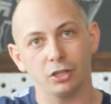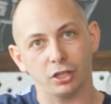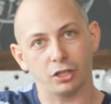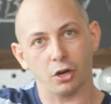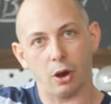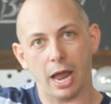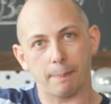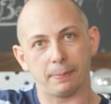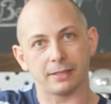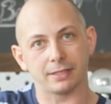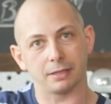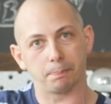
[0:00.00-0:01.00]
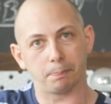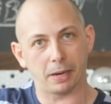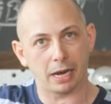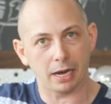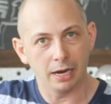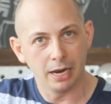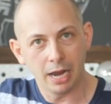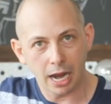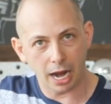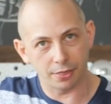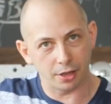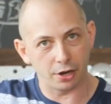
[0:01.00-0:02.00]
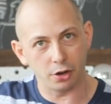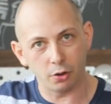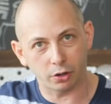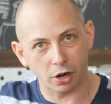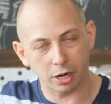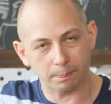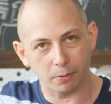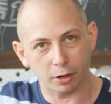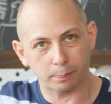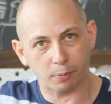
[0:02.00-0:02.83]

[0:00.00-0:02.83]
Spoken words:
just so happens to be in the new cookbook,